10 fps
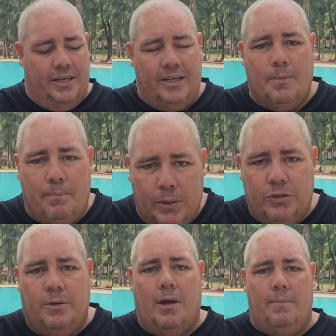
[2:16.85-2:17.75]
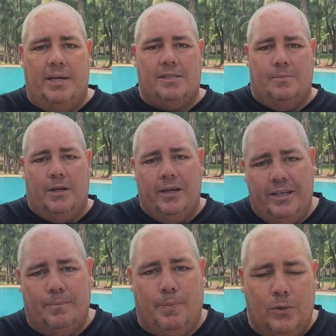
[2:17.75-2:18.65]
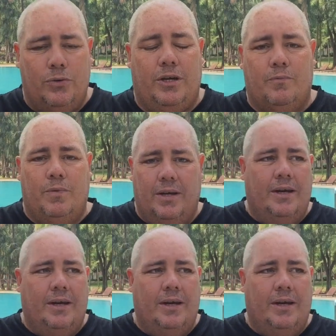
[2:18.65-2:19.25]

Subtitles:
You need to build your momentum. You need to build your